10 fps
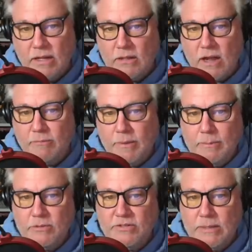a lot of
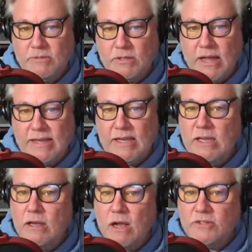people seem to like
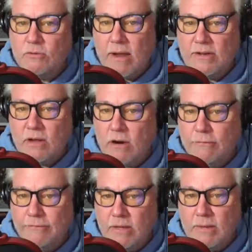Egon's granddaughter,
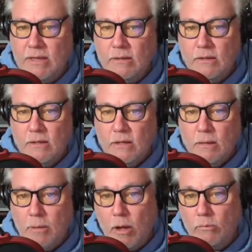Phoebe.
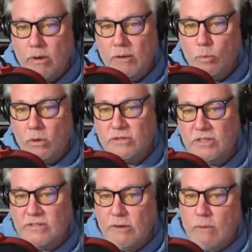Paul Rudd works
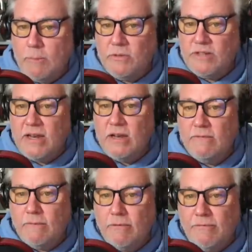as a
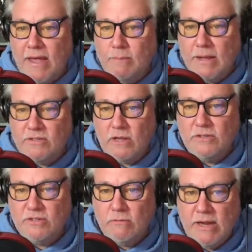representative of the fan base
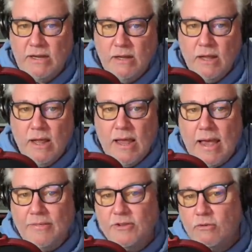on screen,
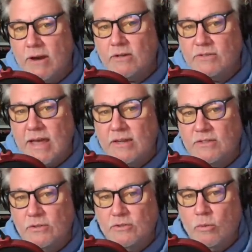and the director's
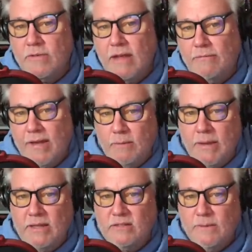attitude toward that fan
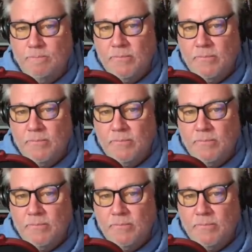base.